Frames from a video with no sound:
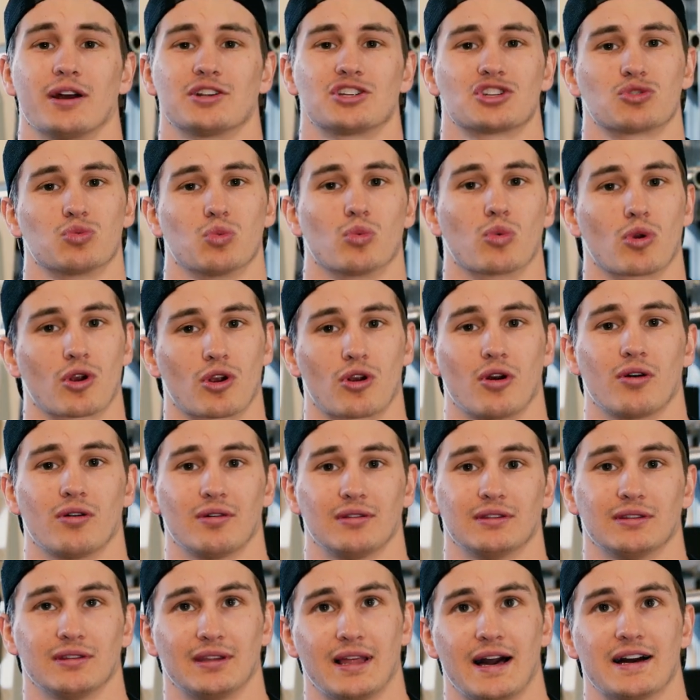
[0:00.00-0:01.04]
I just work
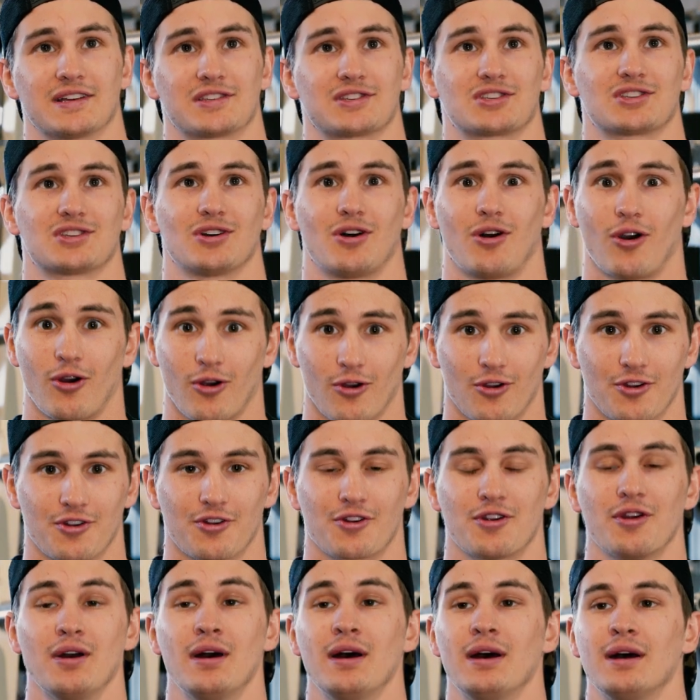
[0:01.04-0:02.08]
less
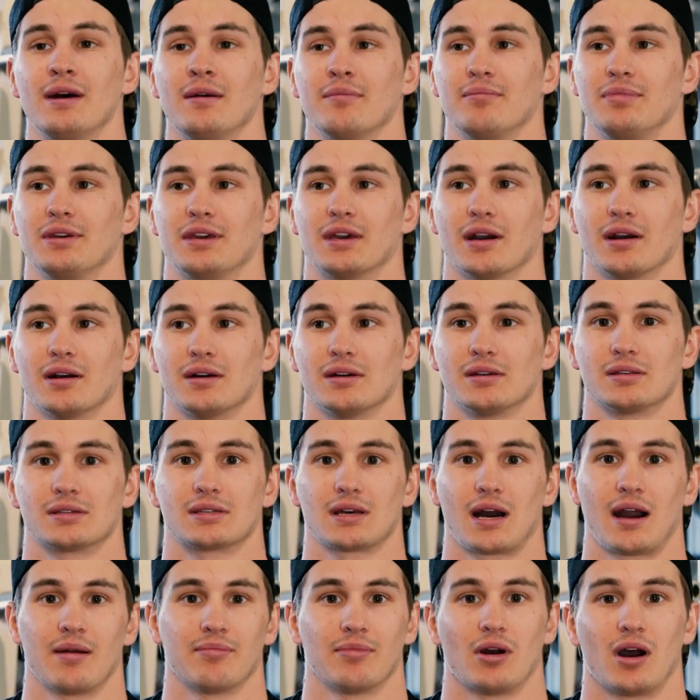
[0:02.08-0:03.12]
harder
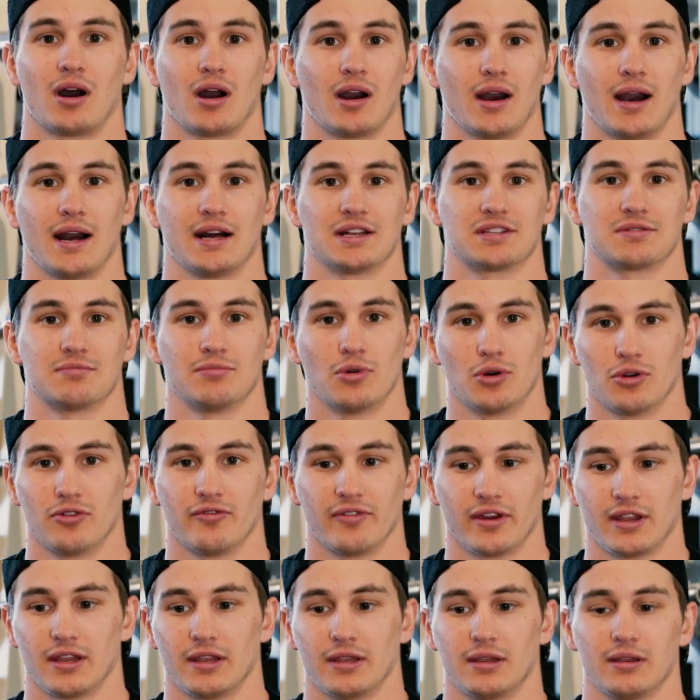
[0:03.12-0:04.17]
because I'm not as
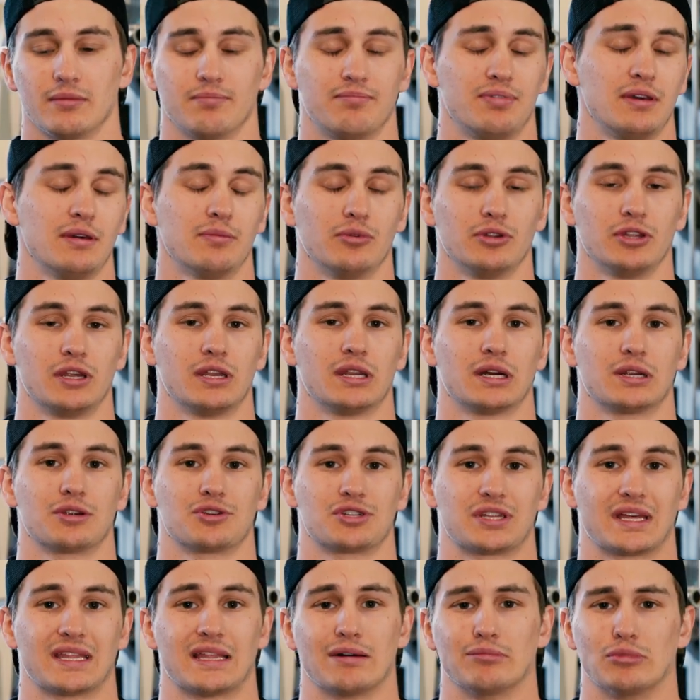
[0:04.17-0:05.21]
motivated. And people need to
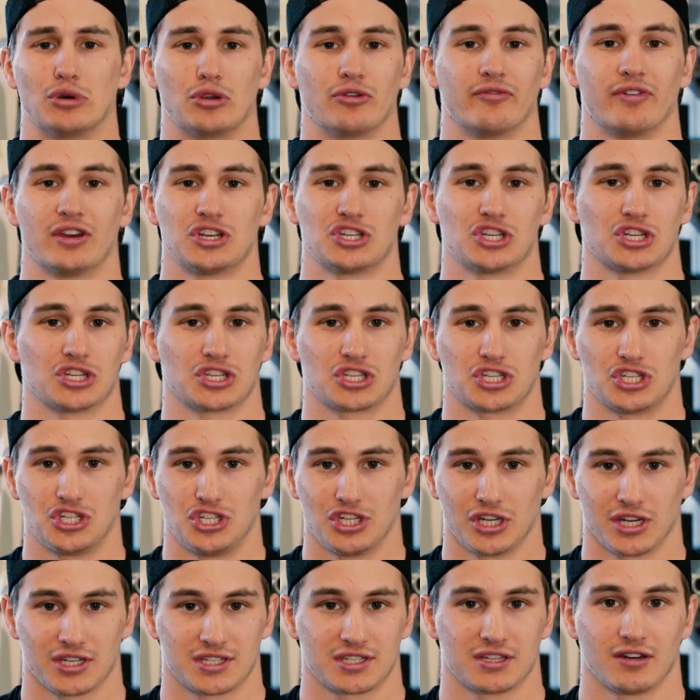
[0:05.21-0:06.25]
understand that motivation is
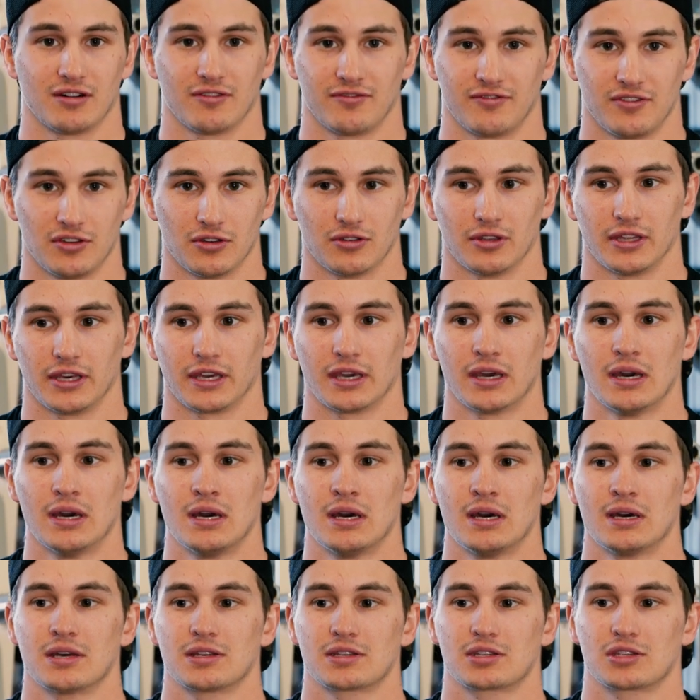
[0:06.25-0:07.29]
just a feeling.
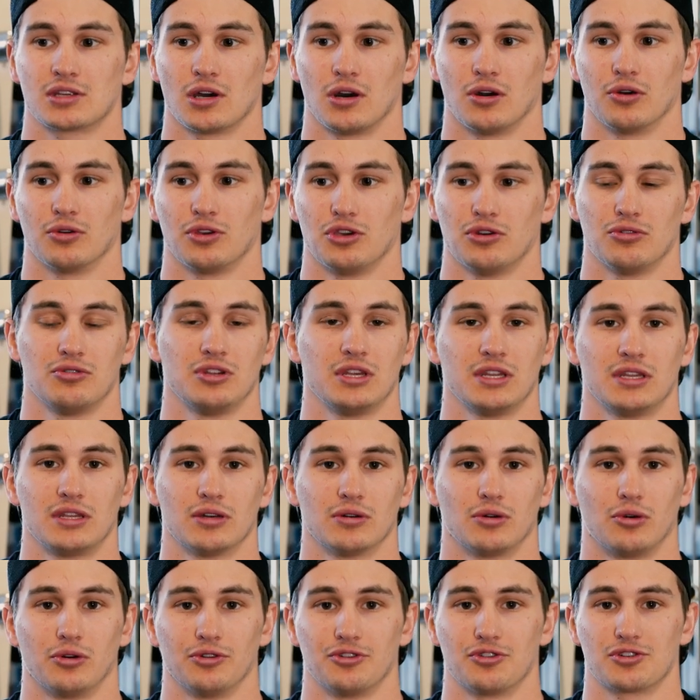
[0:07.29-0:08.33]
So you need to
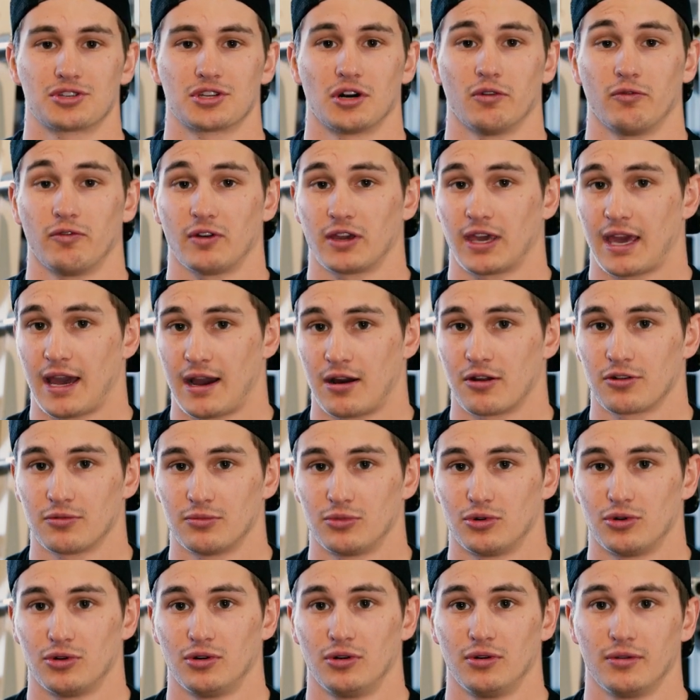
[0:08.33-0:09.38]
hold yourself
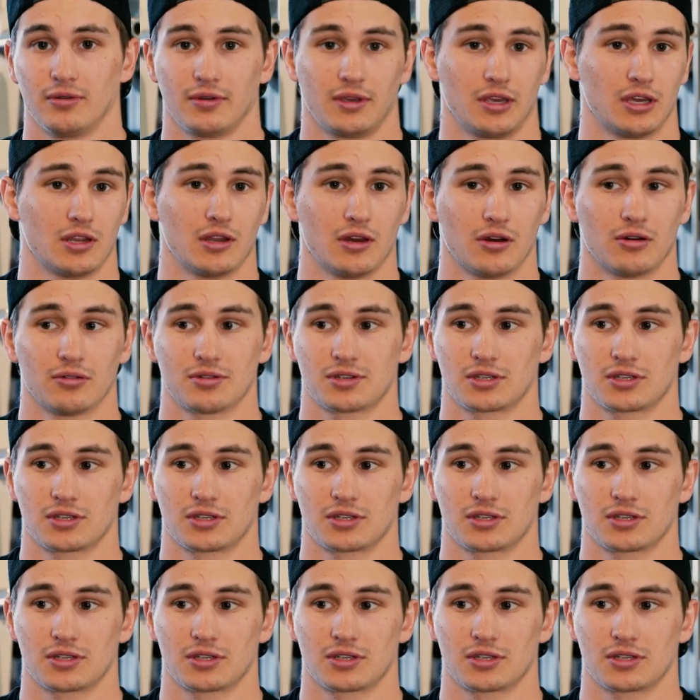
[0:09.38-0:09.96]
accountable, you know?